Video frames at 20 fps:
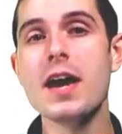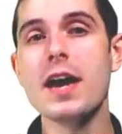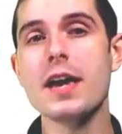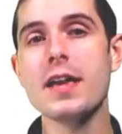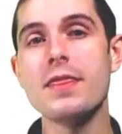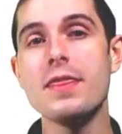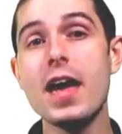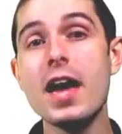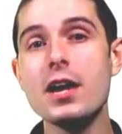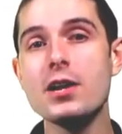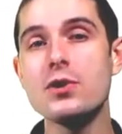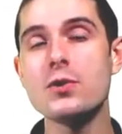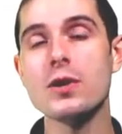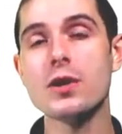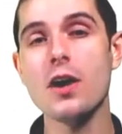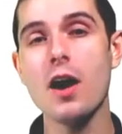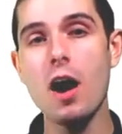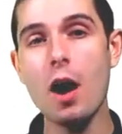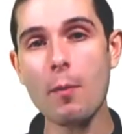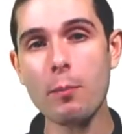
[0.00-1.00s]
And then you can
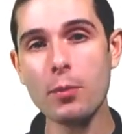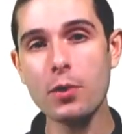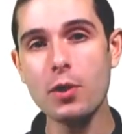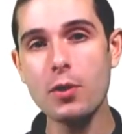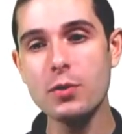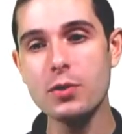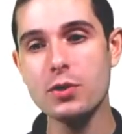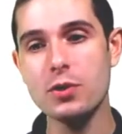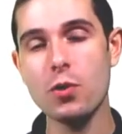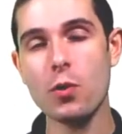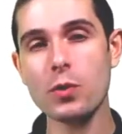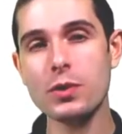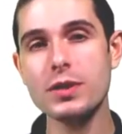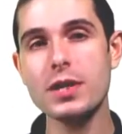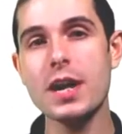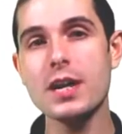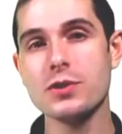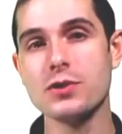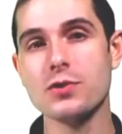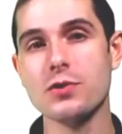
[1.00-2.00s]
upload your
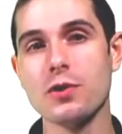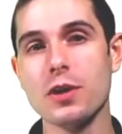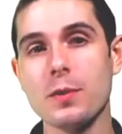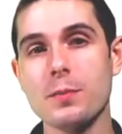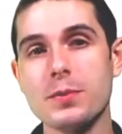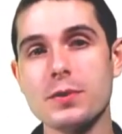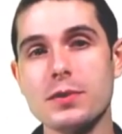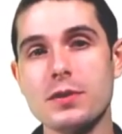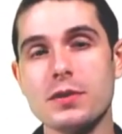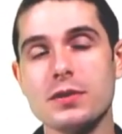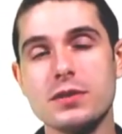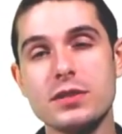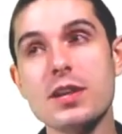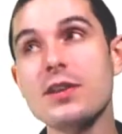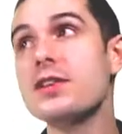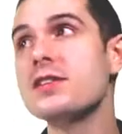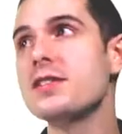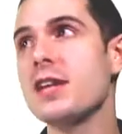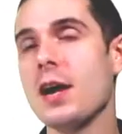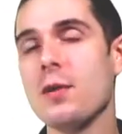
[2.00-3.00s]
test scripts to
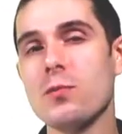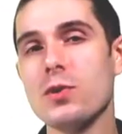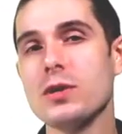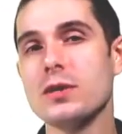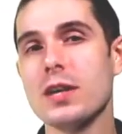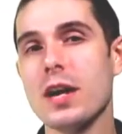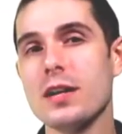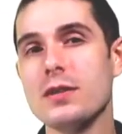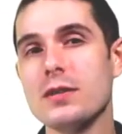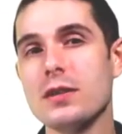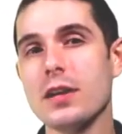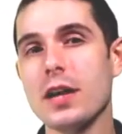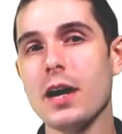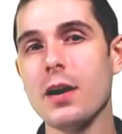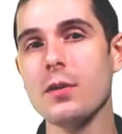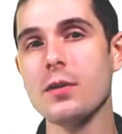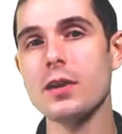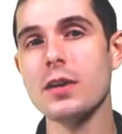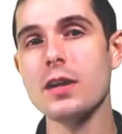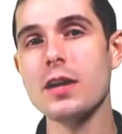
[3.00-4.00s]
the Xamarin Test
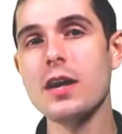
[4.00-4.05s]
Cloud.